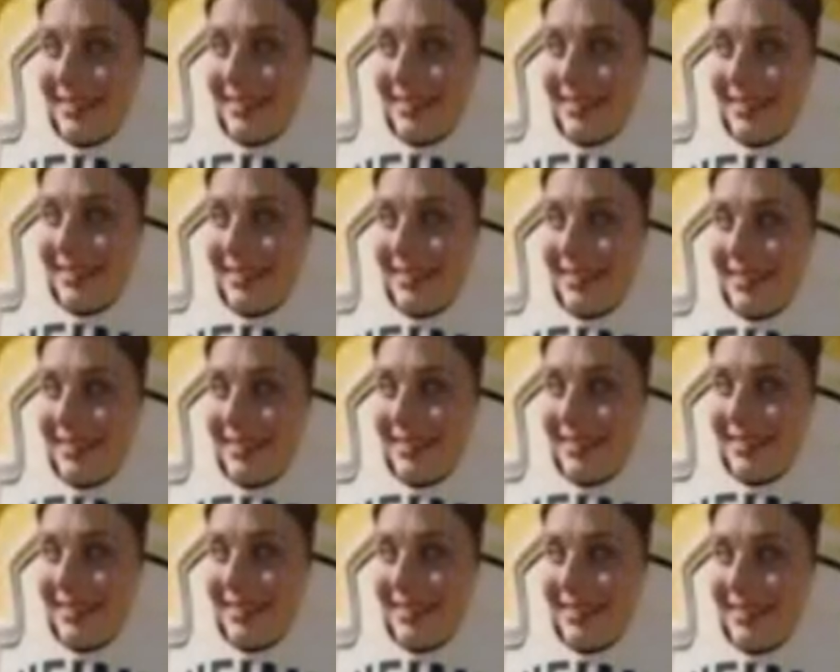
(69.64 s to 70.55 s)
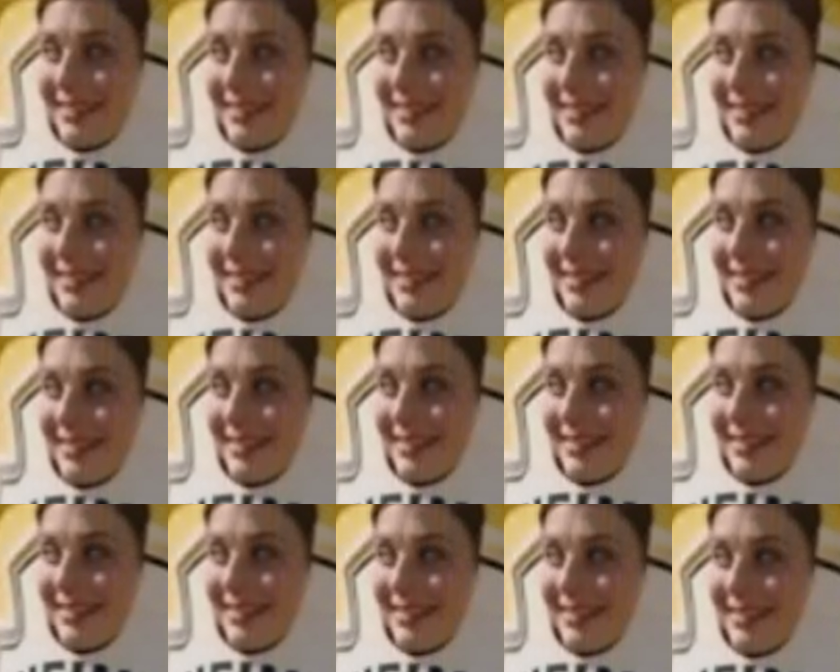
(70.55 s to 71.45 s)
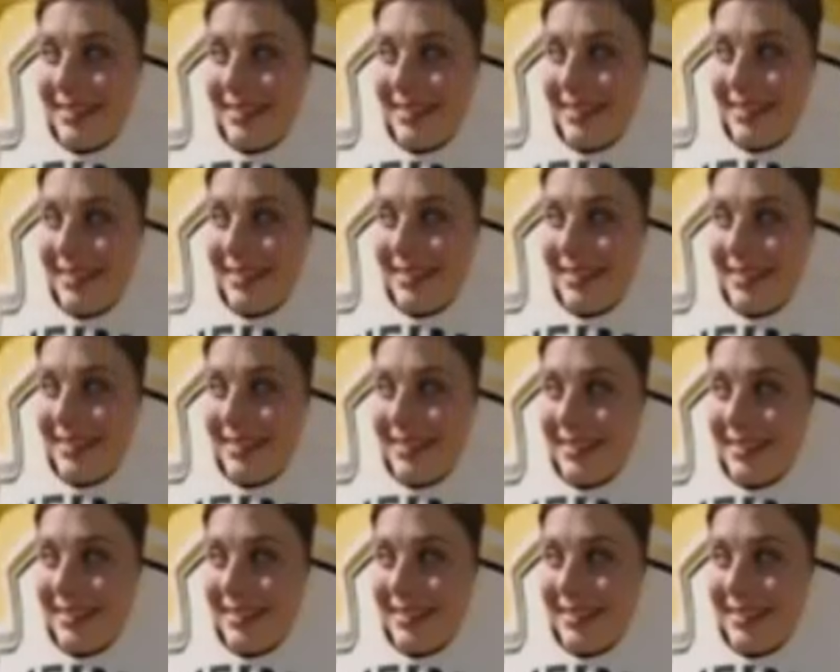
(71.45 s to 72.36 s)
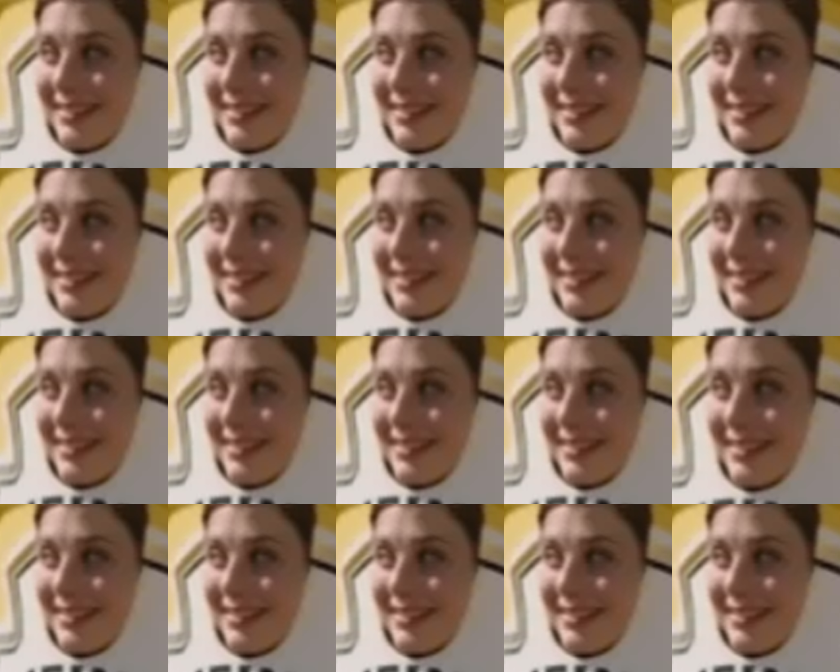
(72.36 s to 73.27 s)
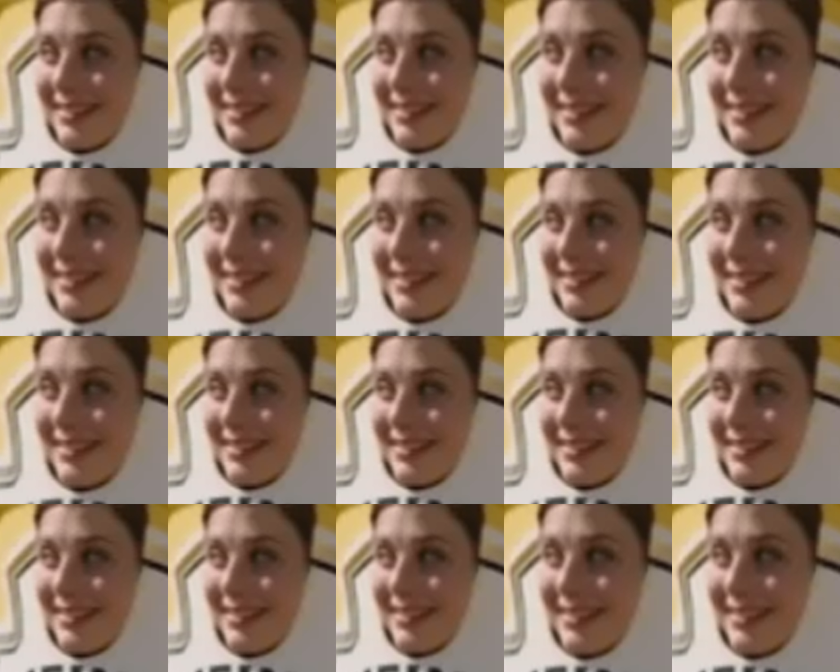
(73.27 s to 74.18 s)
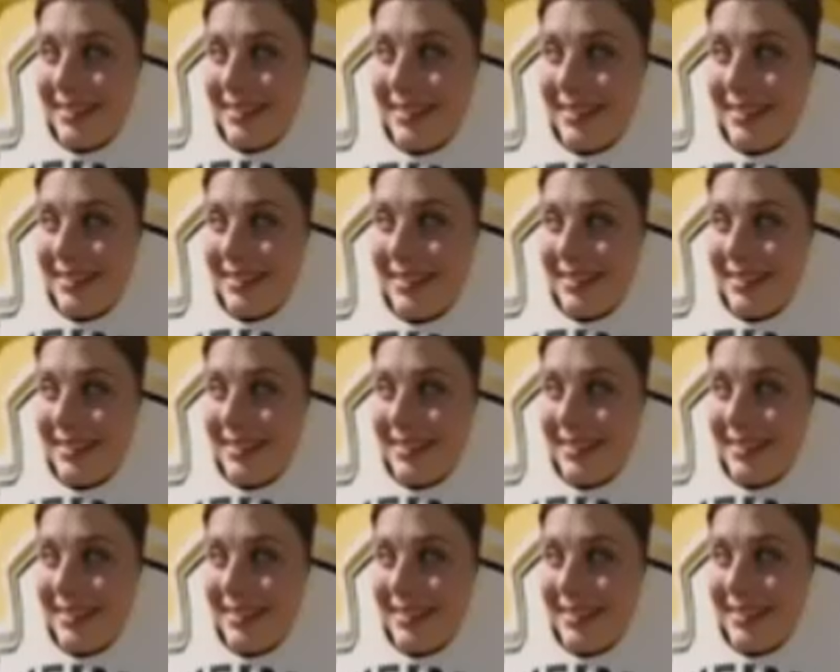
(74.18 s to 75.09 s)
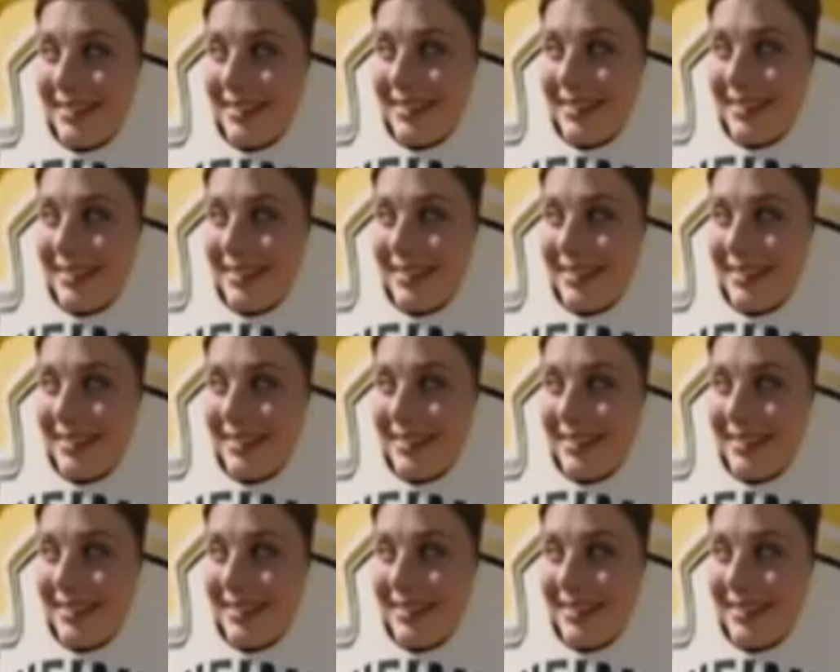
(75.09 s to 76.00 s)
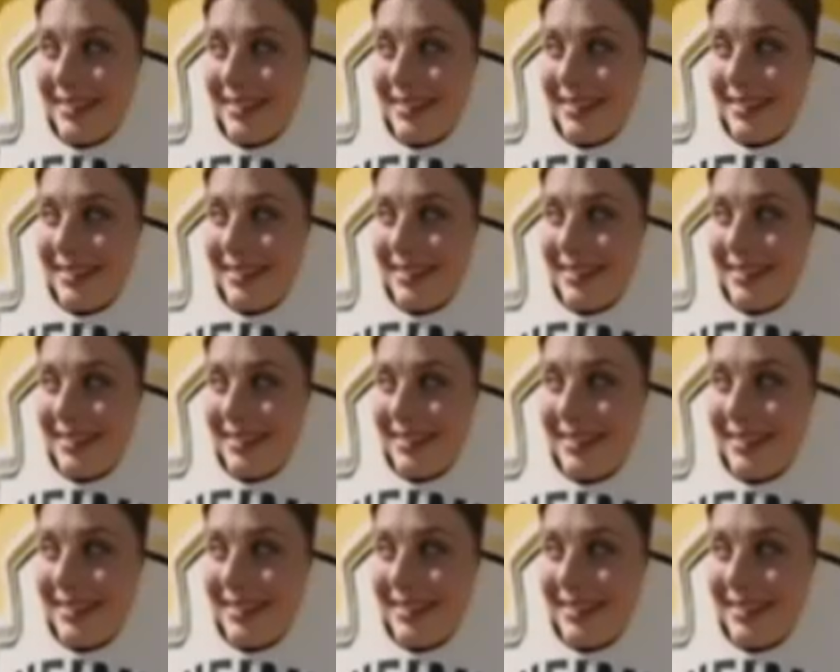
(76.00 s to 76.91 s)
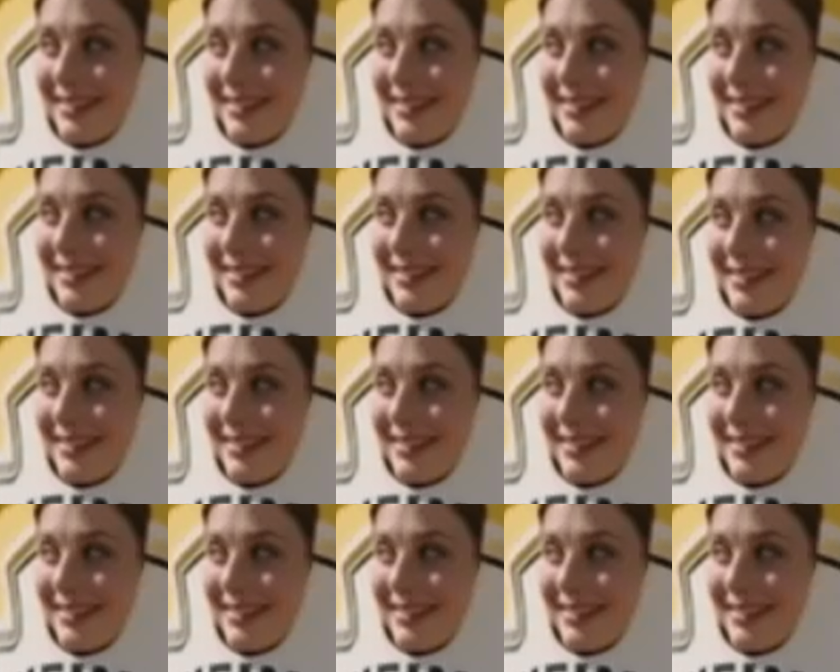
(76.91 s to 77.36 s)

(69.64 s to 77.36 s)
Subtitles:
(not speaking)